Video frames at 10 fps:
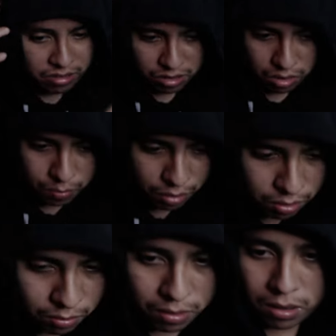no,
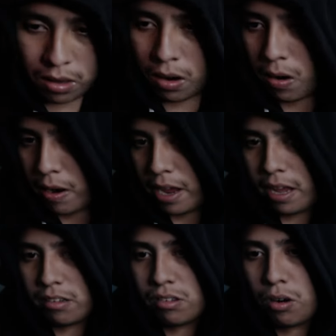bro. Oh,
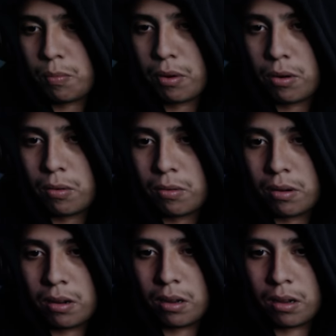heck no, bro.
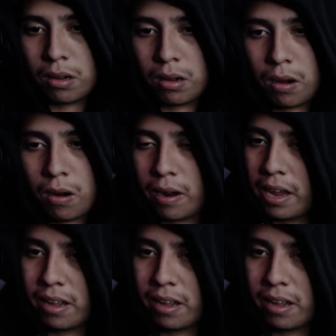Oh, heck